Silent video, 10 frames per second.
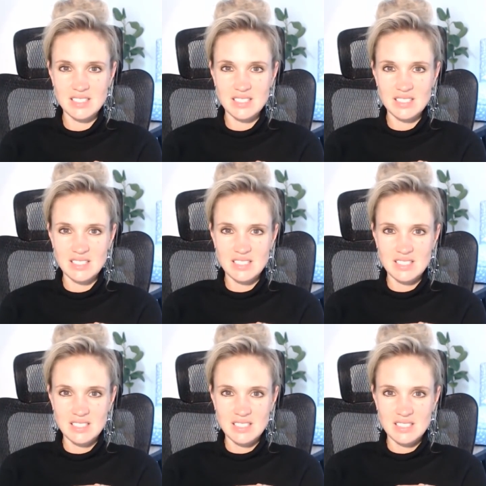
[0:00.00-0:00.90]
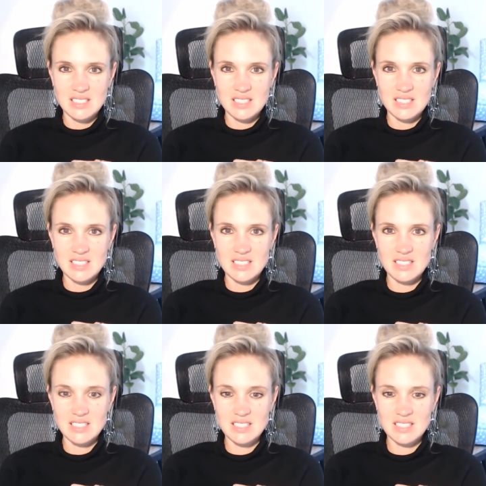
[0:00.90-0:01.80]

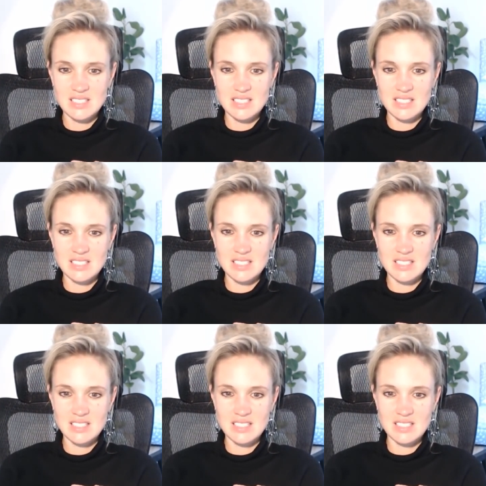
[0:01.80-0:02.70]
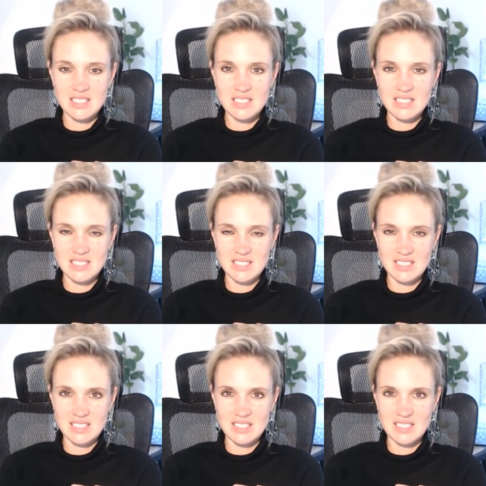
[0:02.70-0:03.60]
[no speech]